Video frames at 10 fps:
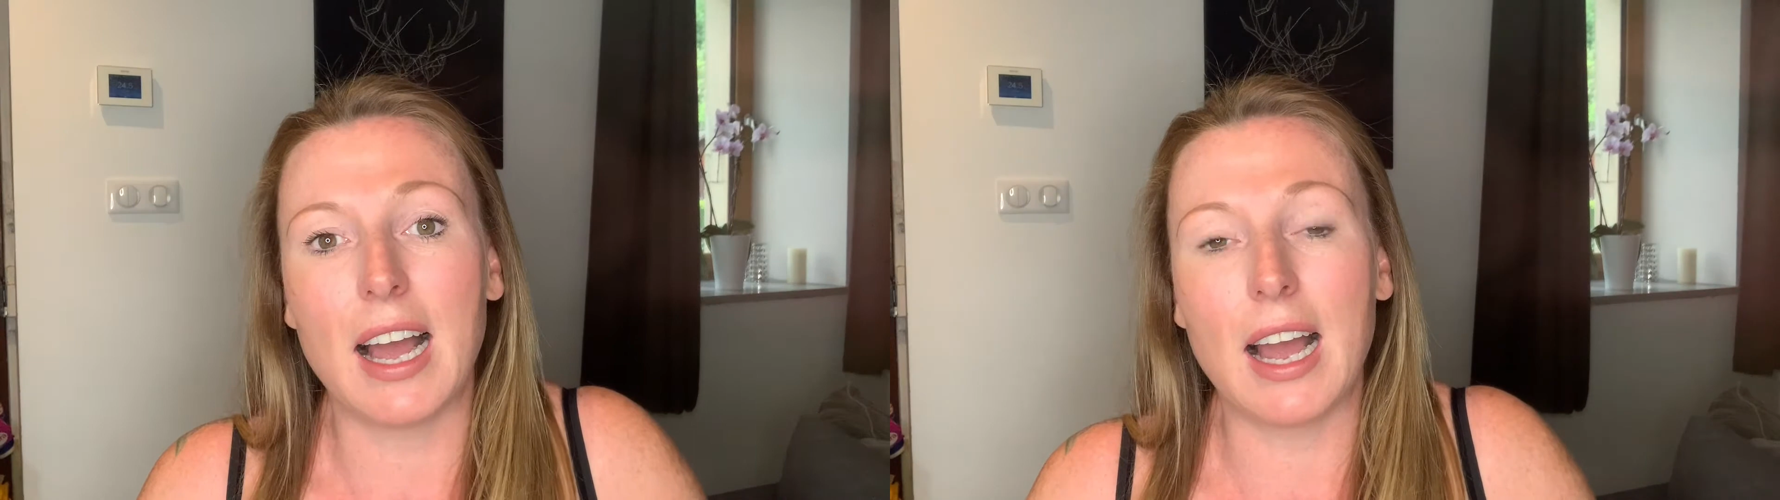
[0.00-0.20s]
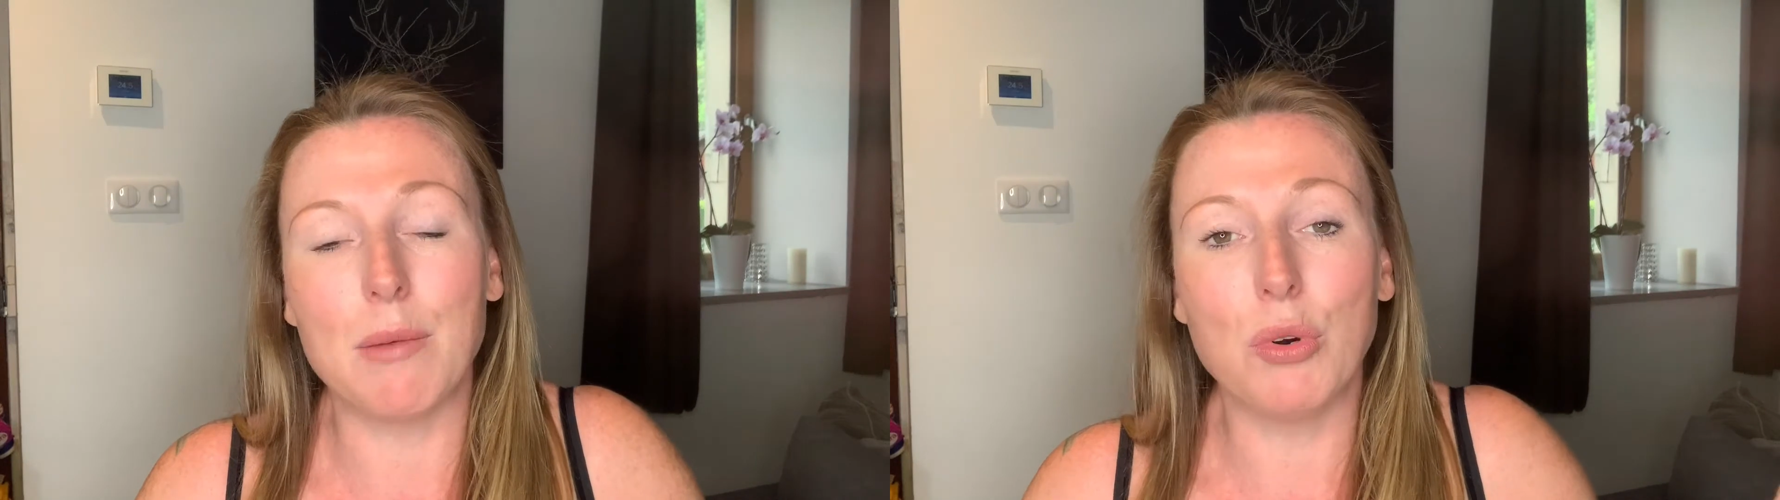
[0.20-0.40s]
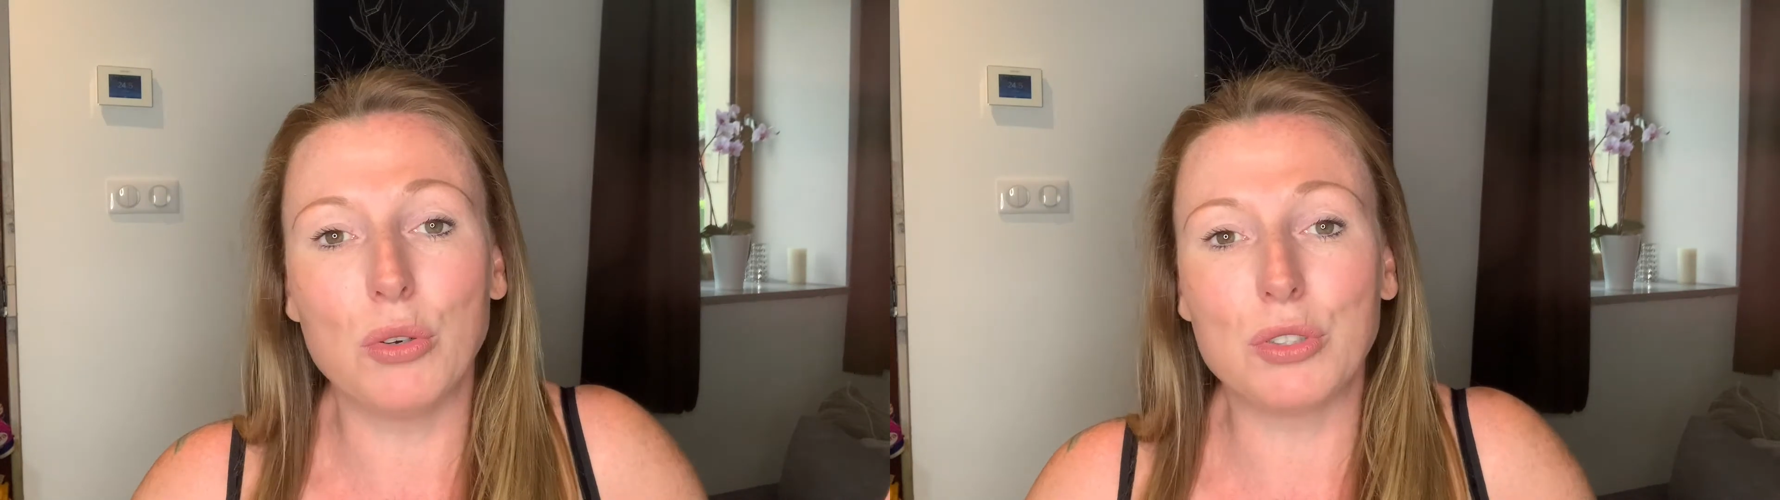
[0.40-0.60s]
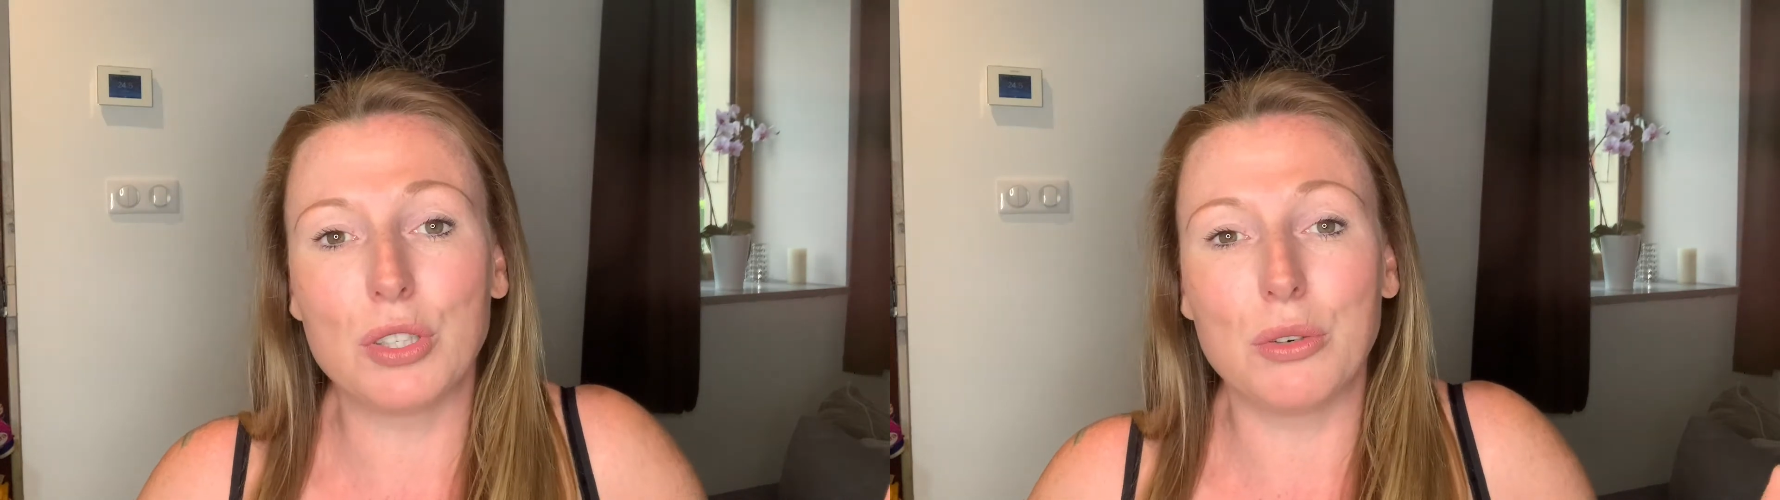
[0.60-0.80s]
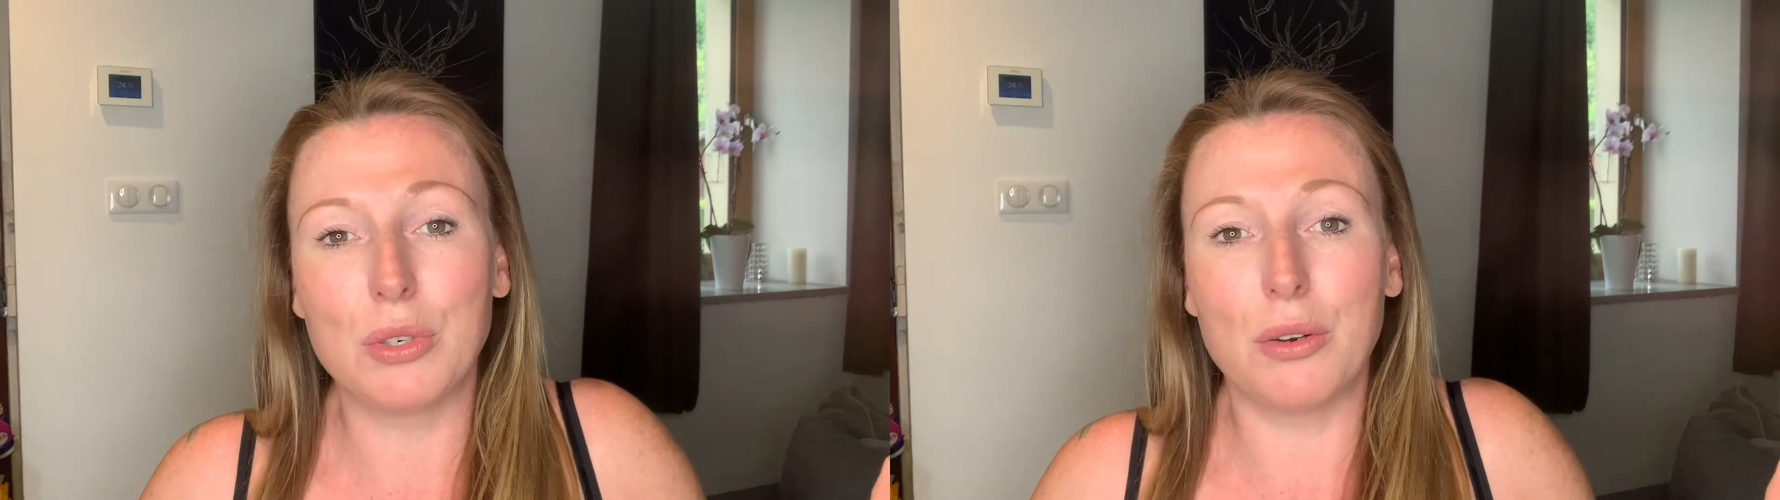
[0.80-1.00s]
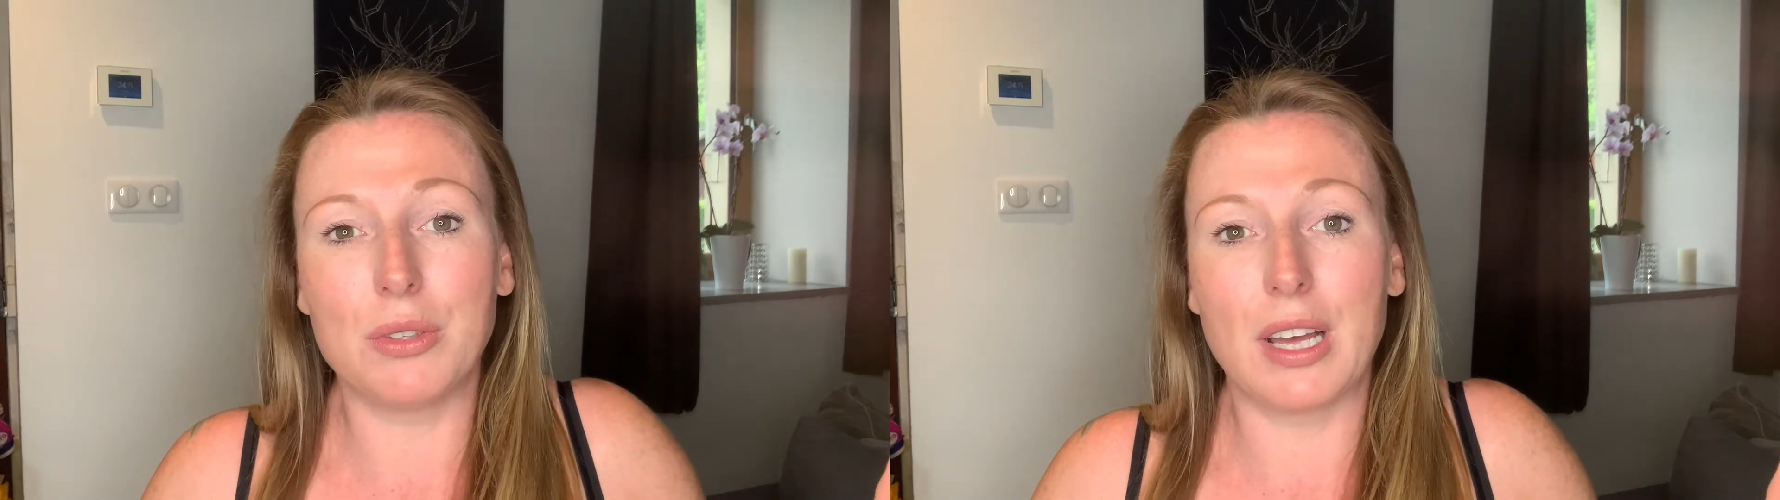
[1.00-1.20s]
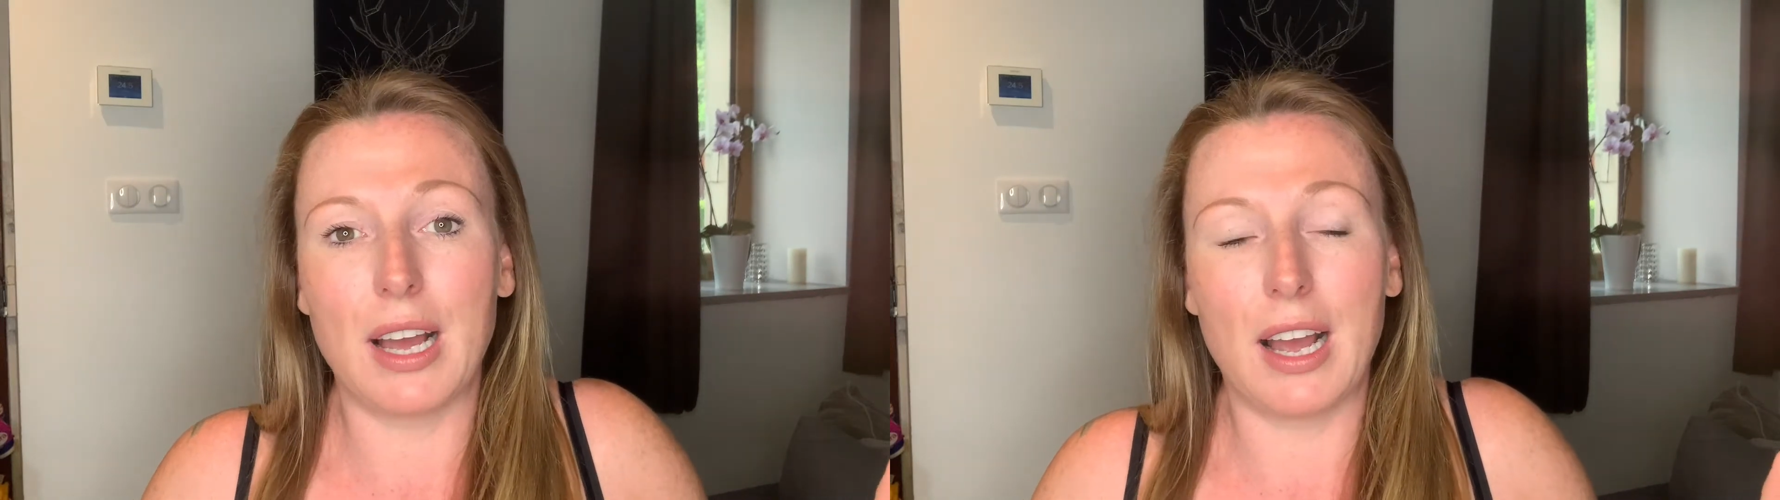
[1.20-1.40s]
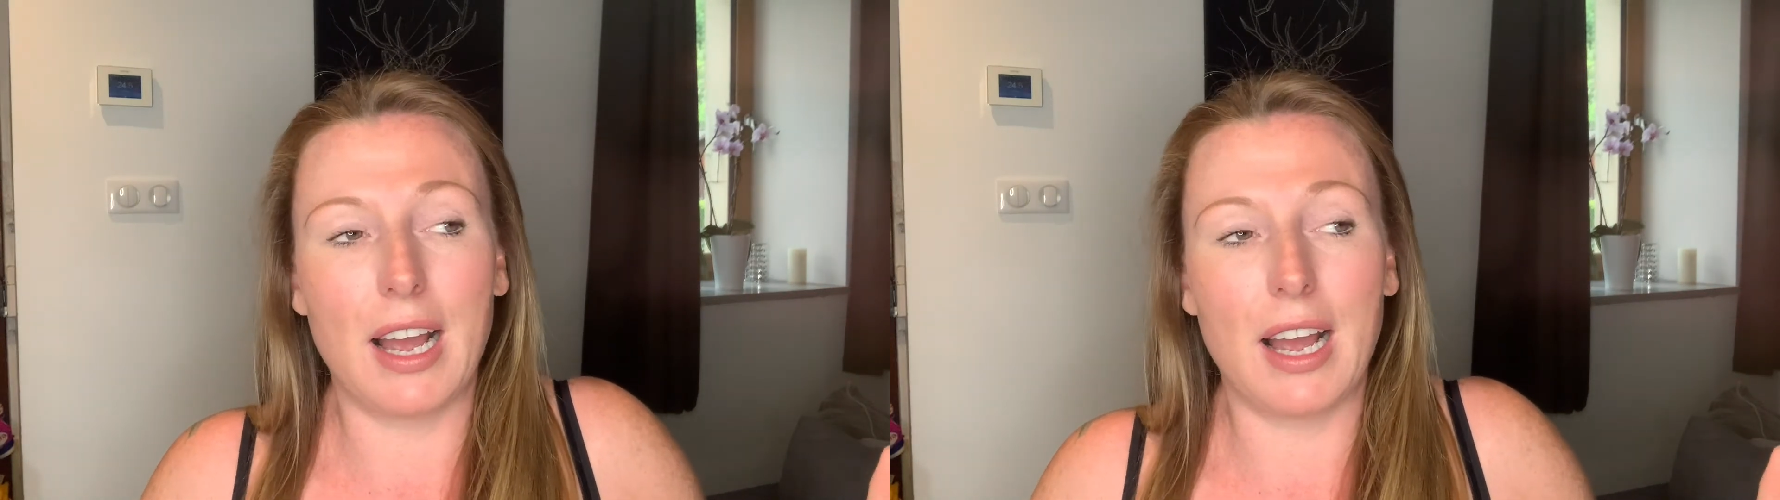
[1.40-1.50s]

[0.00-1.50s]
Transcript: I also know that